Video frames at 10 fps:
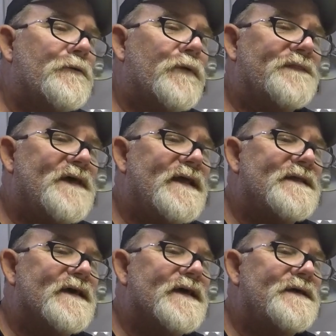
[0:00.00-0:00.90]
what they
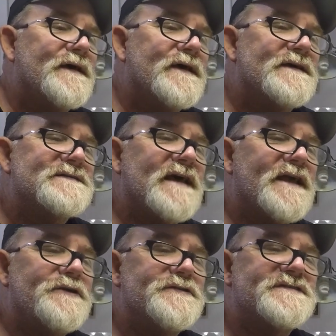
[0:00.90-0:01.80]
did is they
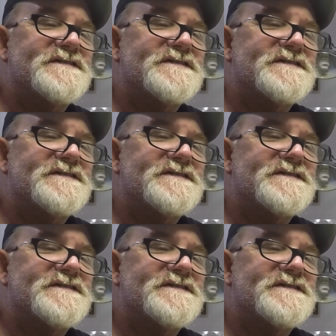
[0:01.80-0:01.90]
used